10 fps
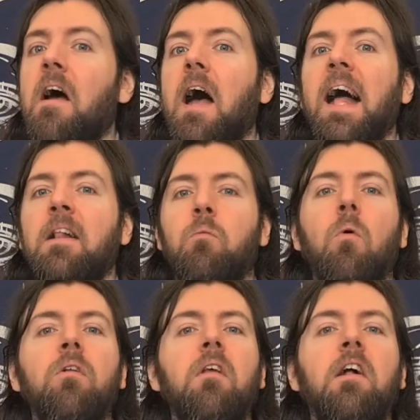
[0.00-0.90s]
And
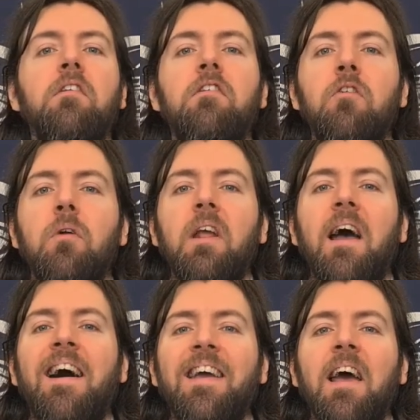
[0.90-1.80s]
what a story
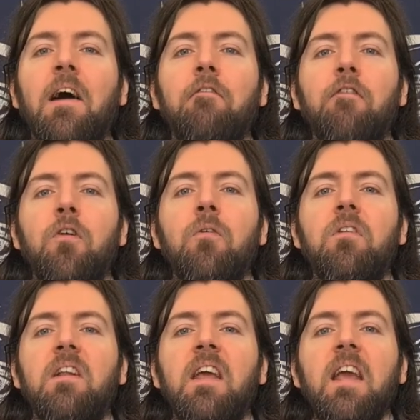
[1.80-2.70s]
I have for you
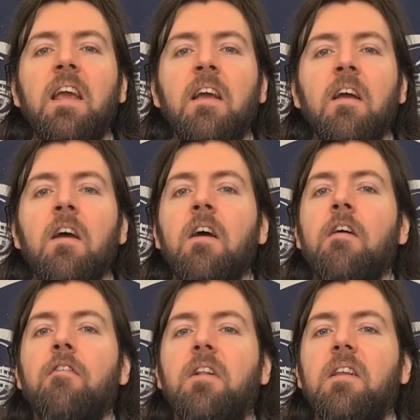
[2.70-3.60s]
today.
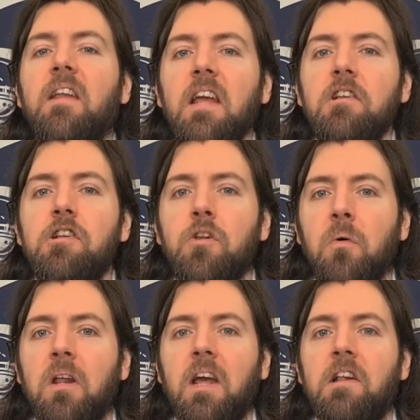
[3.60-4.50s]
For today's
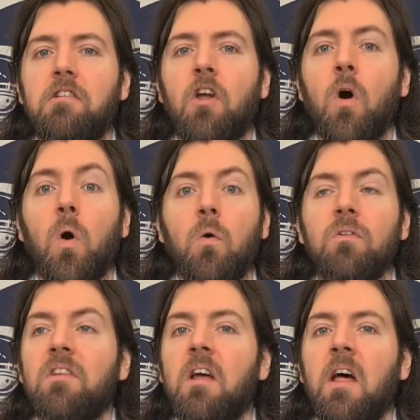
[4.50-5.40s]
story is
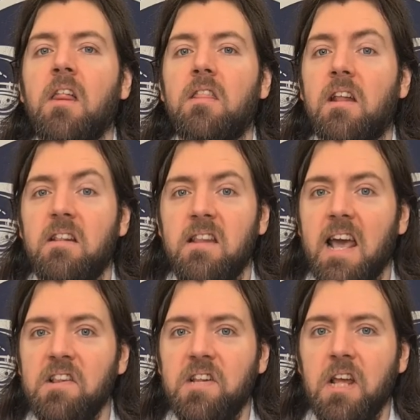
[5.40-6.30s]
called The
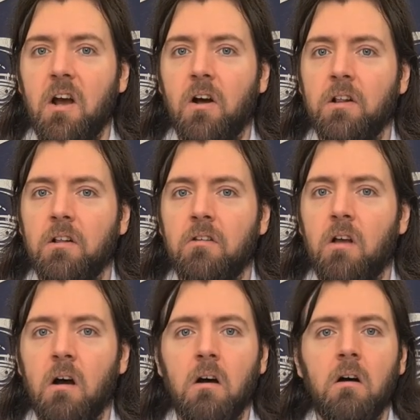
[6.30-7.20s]
Nessie Hunt.
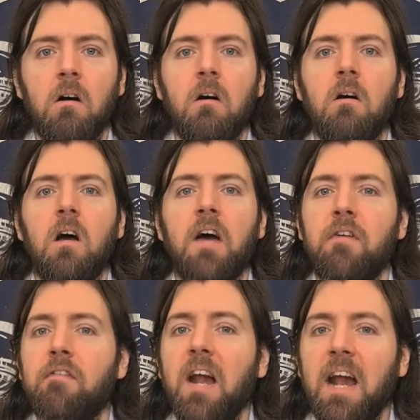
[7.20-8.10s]
Have you
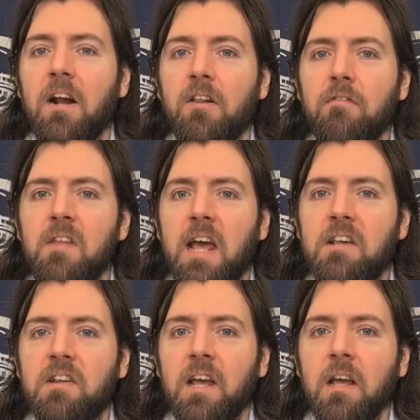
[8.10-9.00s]
ever heard of
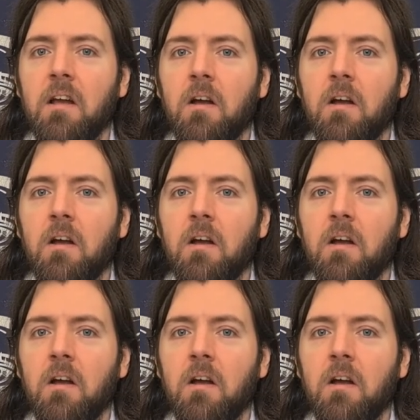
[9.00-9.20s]
Nessie?